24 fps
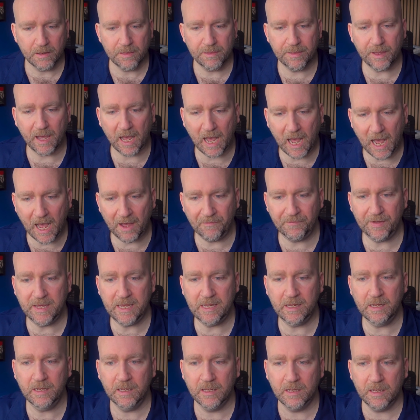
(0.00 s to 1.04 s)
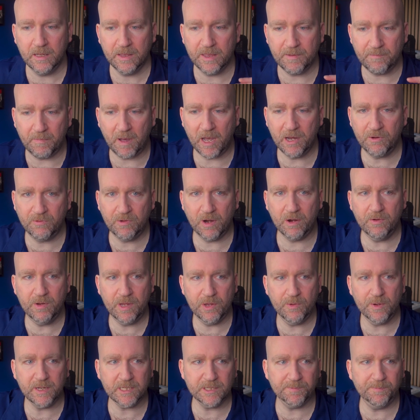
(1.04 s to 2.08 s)
that having the micro
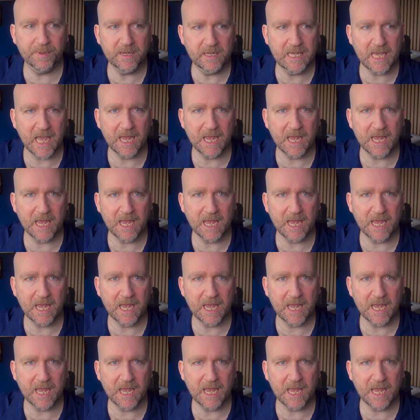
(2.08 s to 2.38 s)
USB